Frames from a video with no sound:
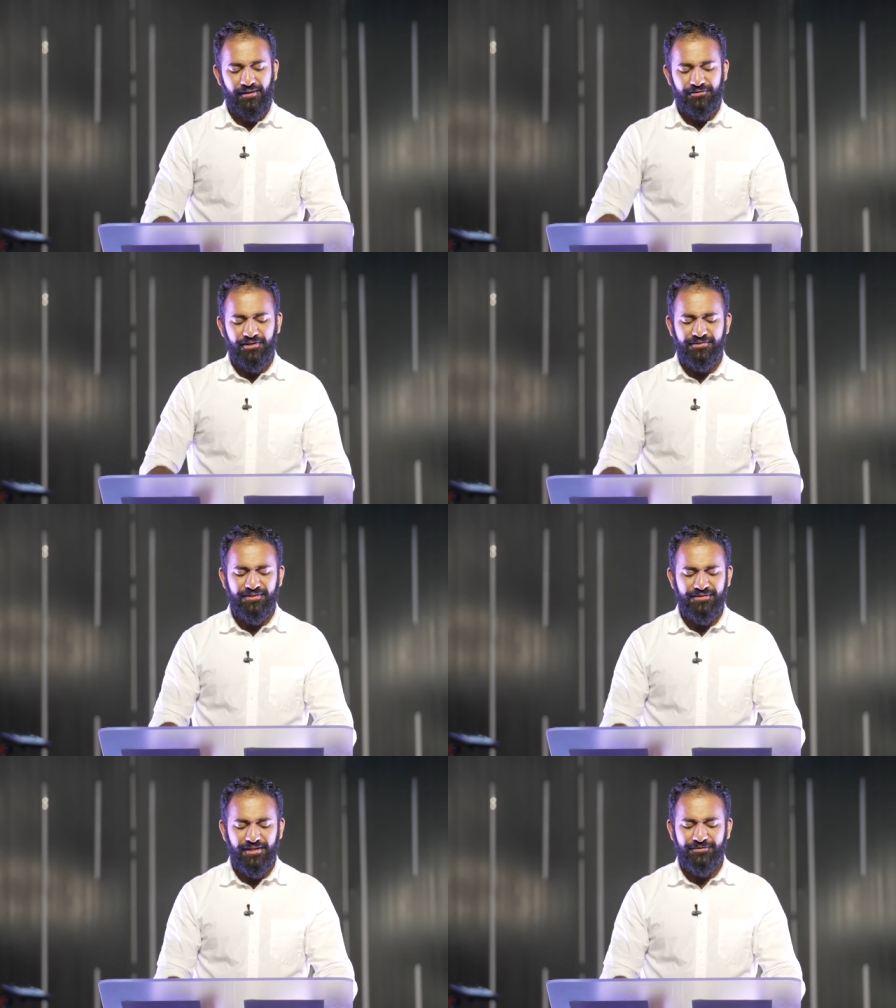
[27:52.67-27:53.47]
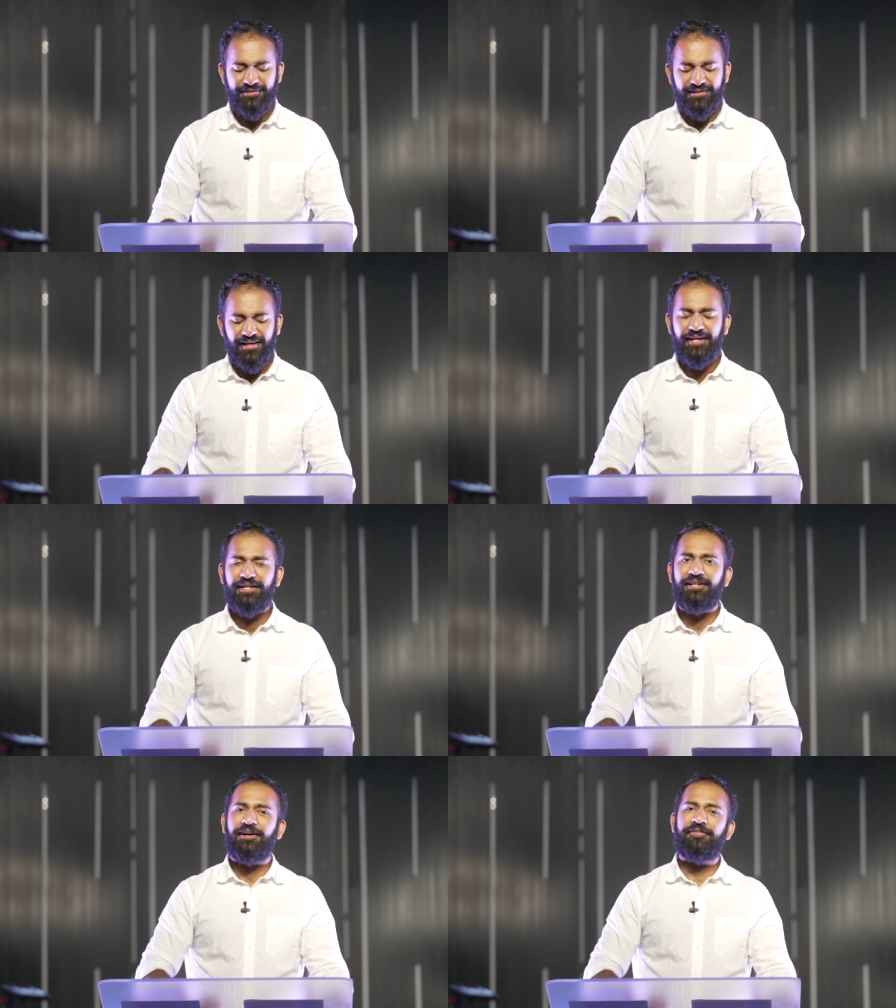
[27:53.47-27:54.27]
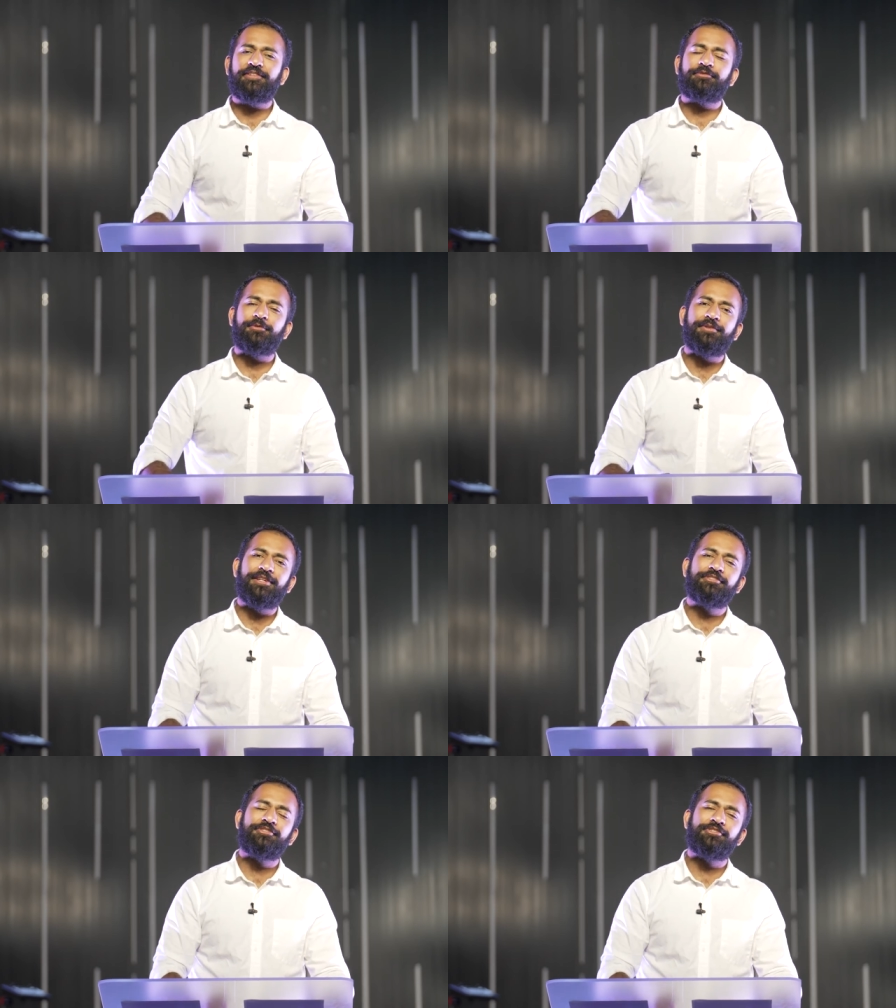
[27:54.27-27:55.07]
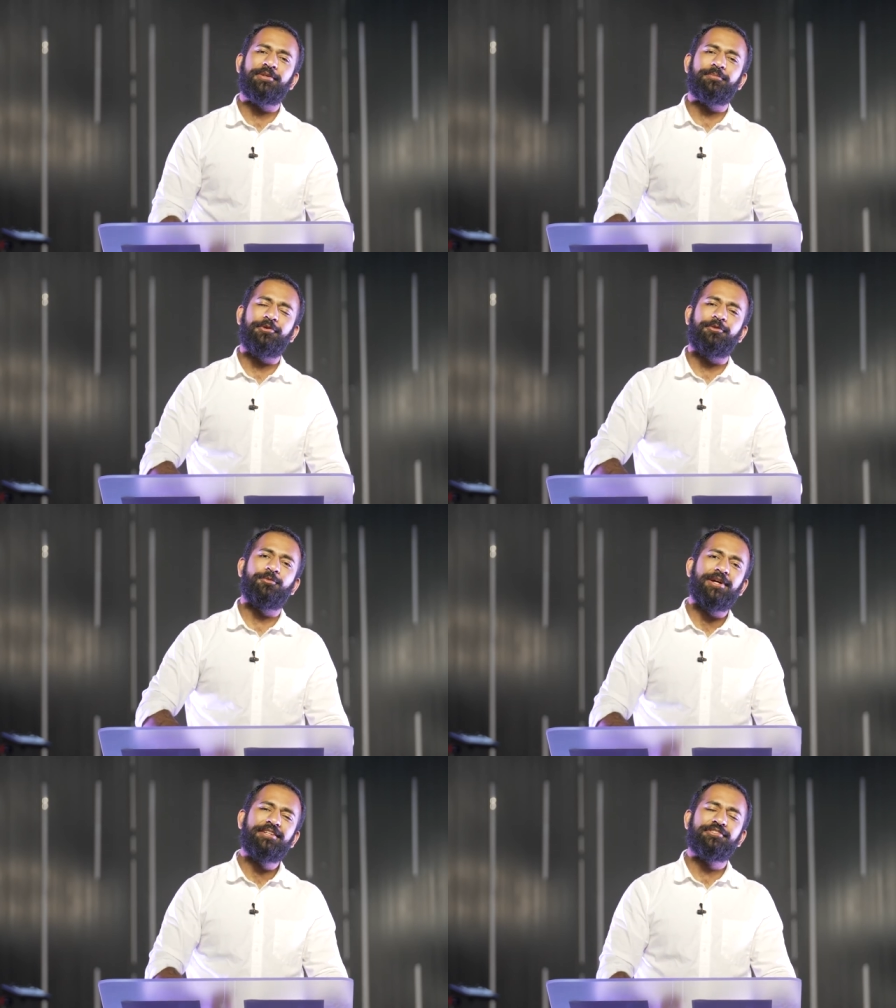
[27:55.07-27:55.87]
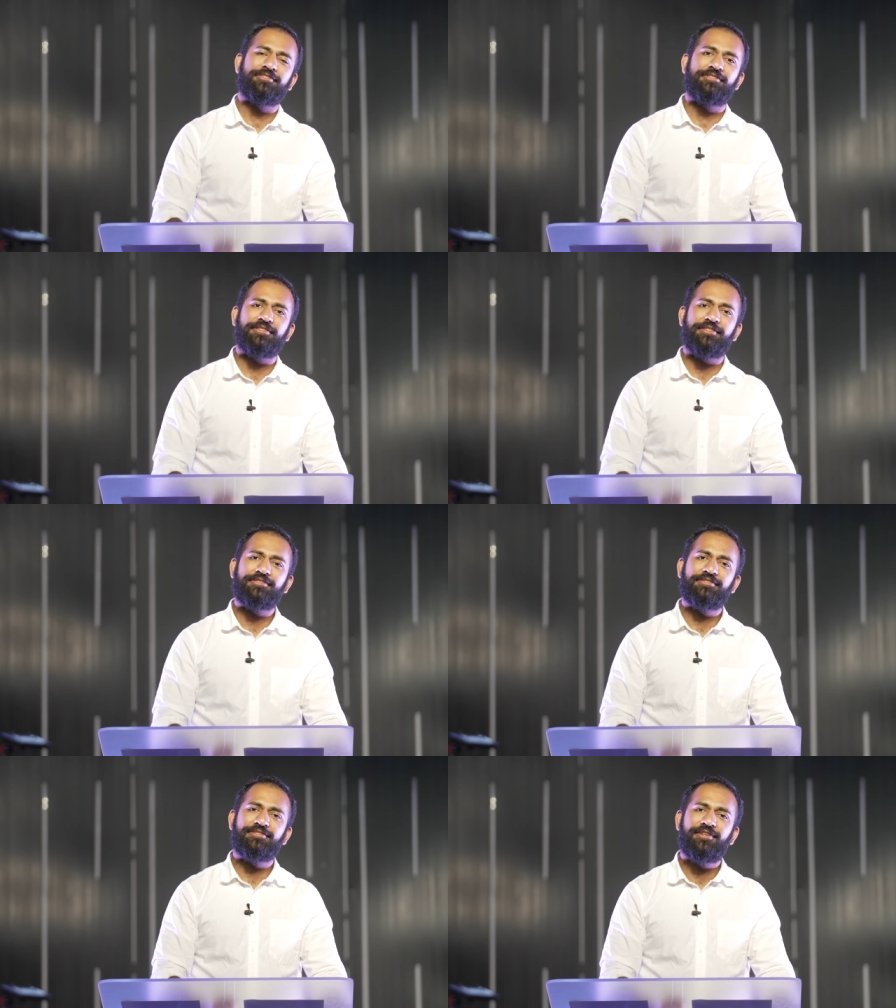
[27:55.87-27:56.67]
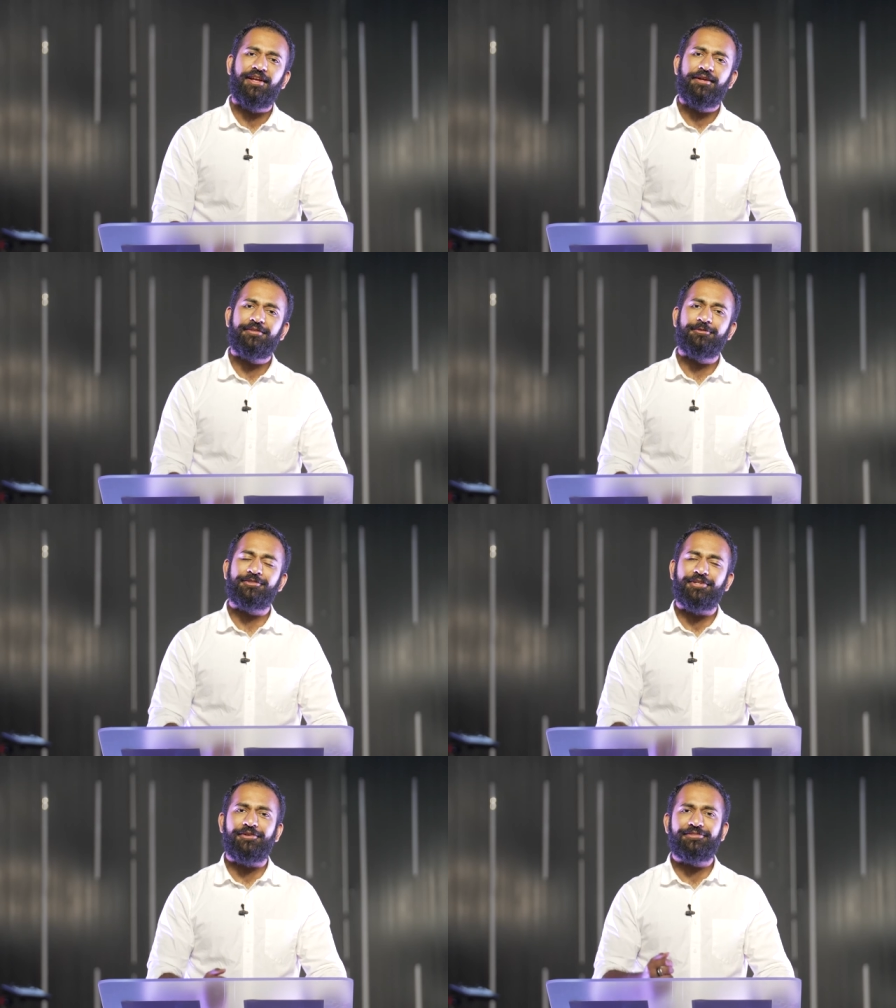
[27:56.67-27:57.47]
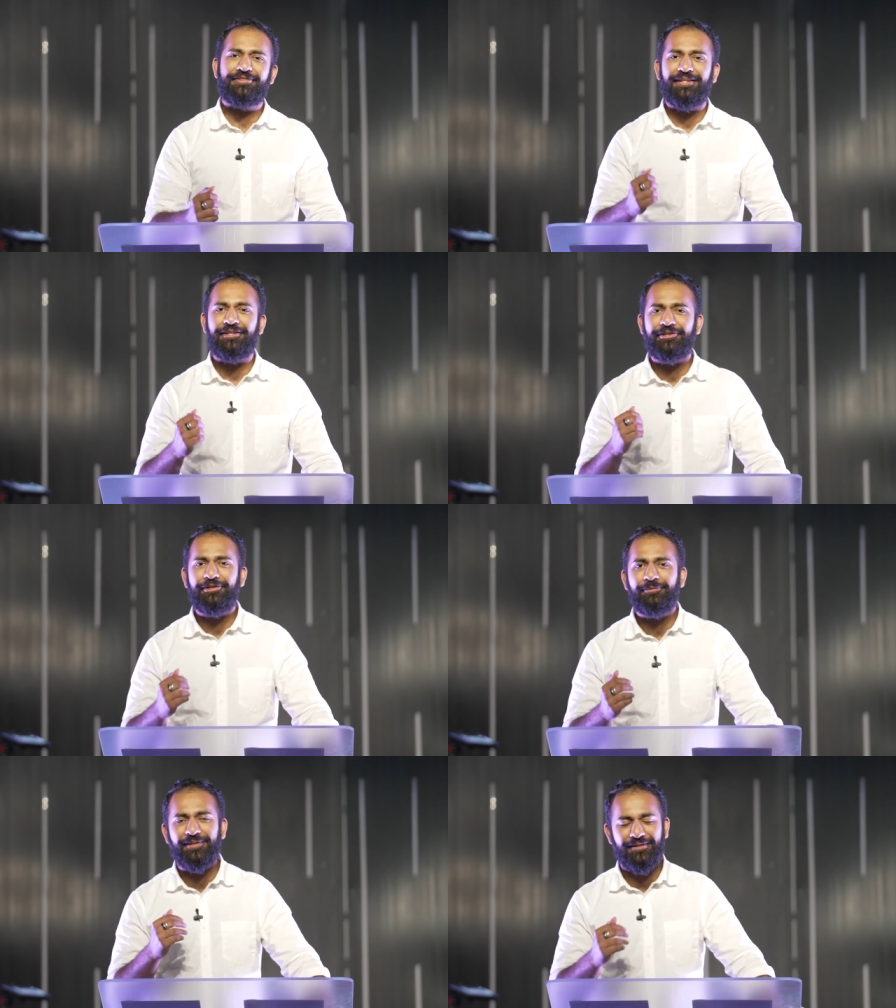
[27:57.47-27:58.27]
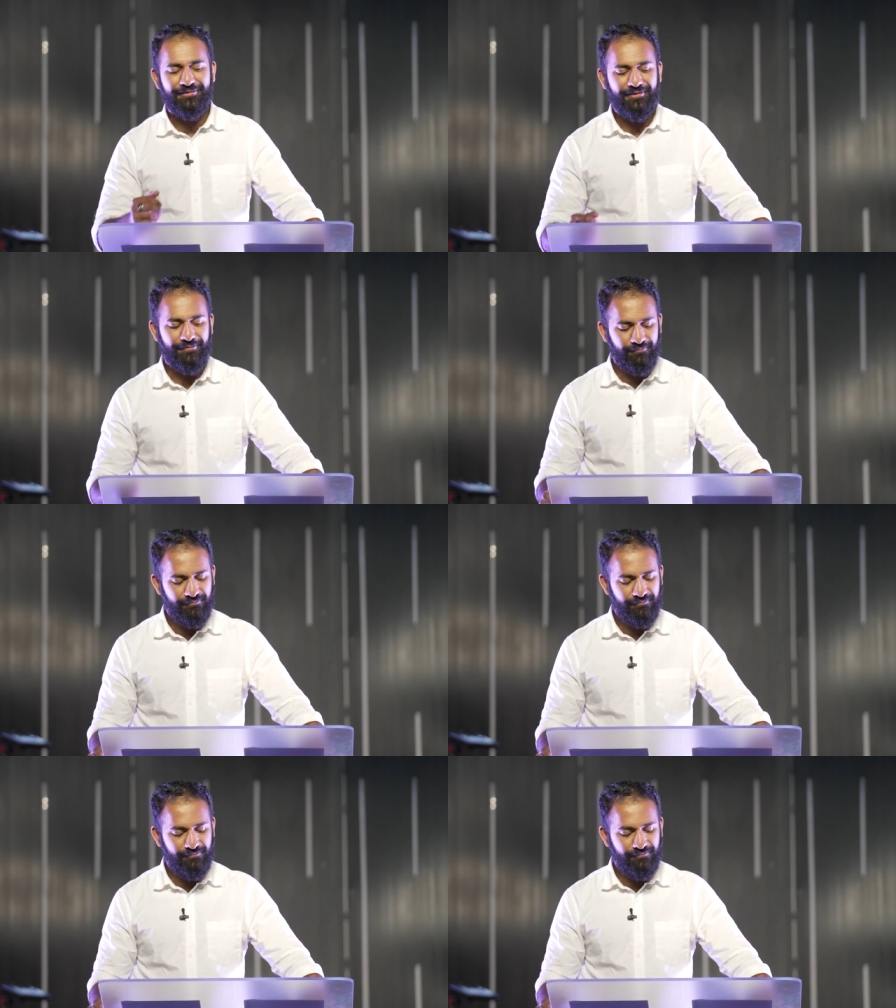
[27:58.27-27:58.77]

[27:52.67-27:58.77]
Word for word: Justice outside of its relationship with righteousness results in humanism.